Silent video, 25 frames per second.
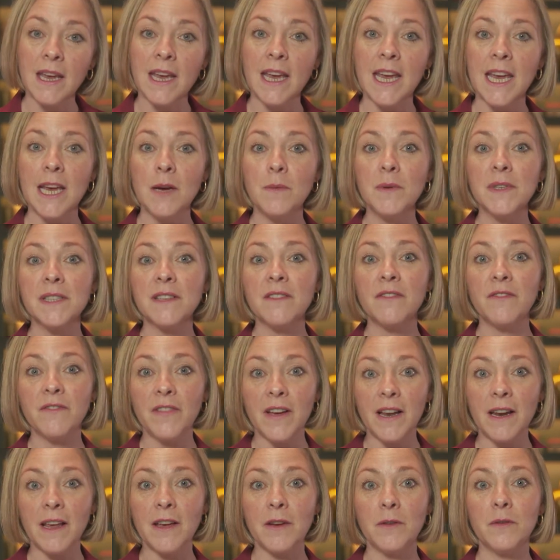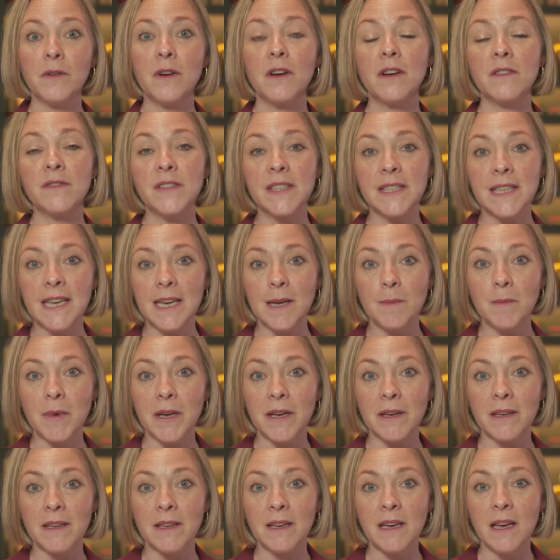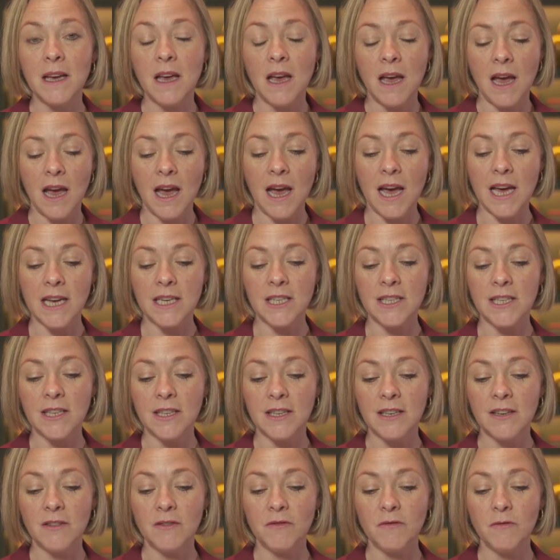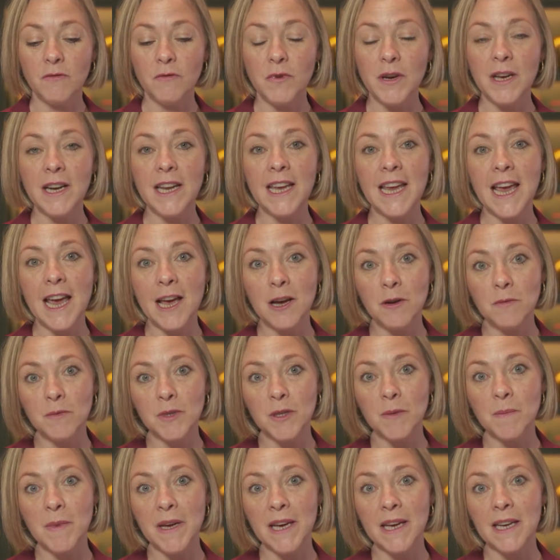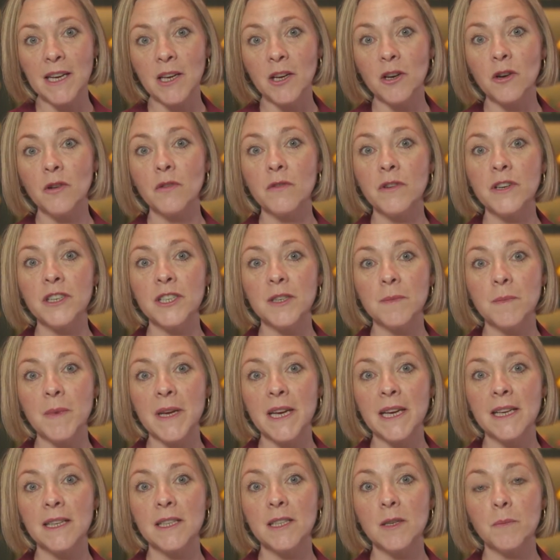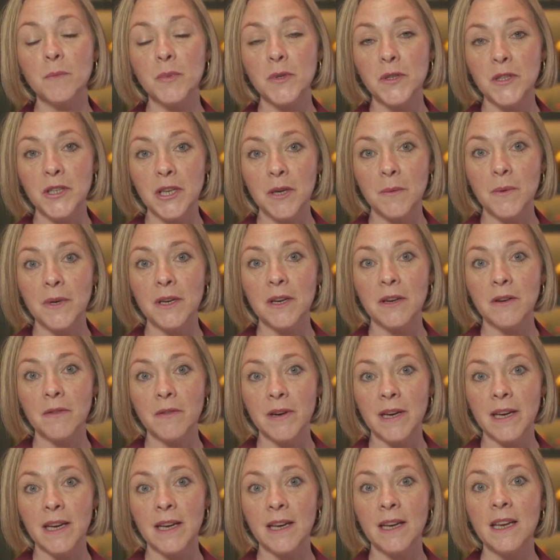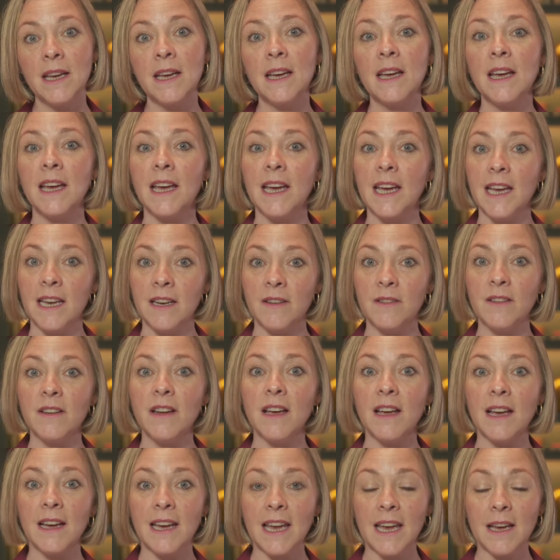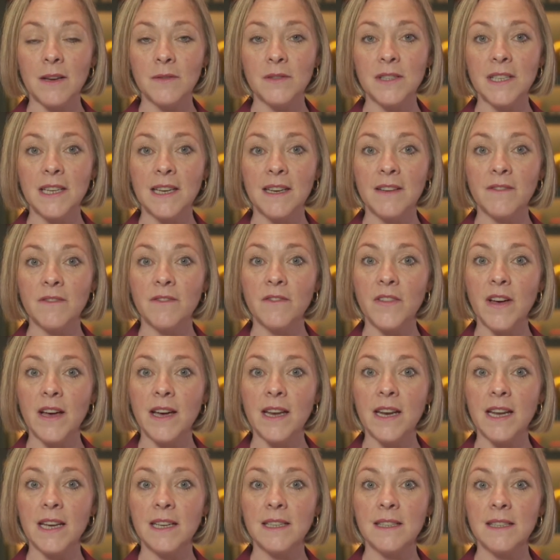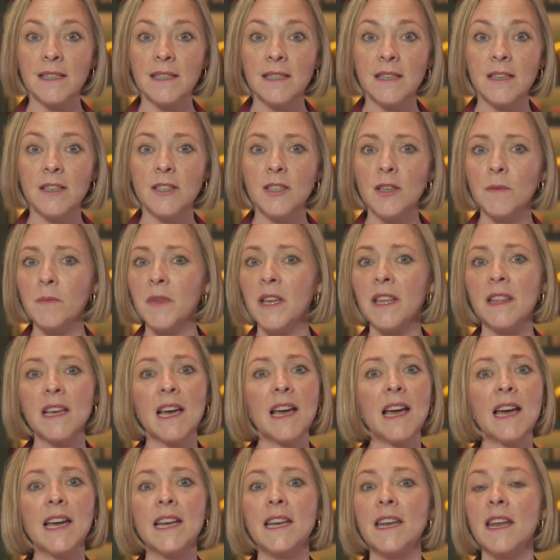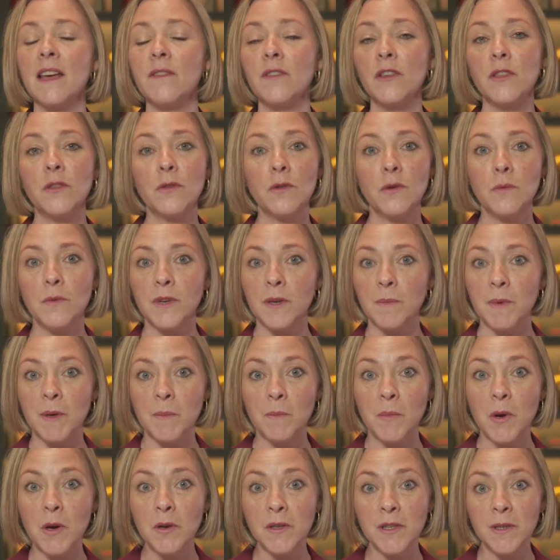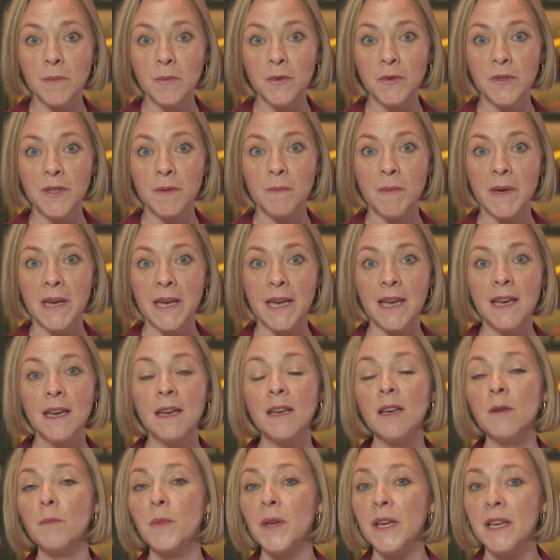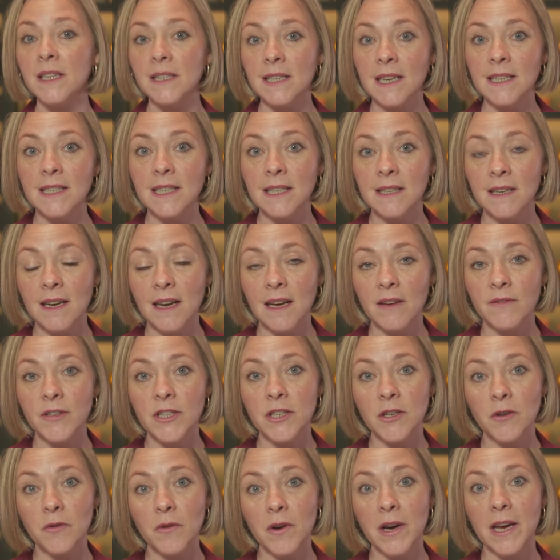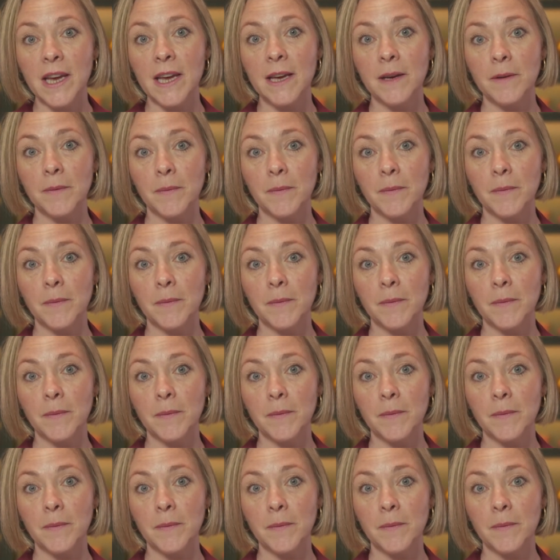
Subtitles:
He was a fellow of CIMA and really helped me and encouraged me to pursue a career in accounting and finance, something that I never thought would have been possible to me because I didn't have a degree.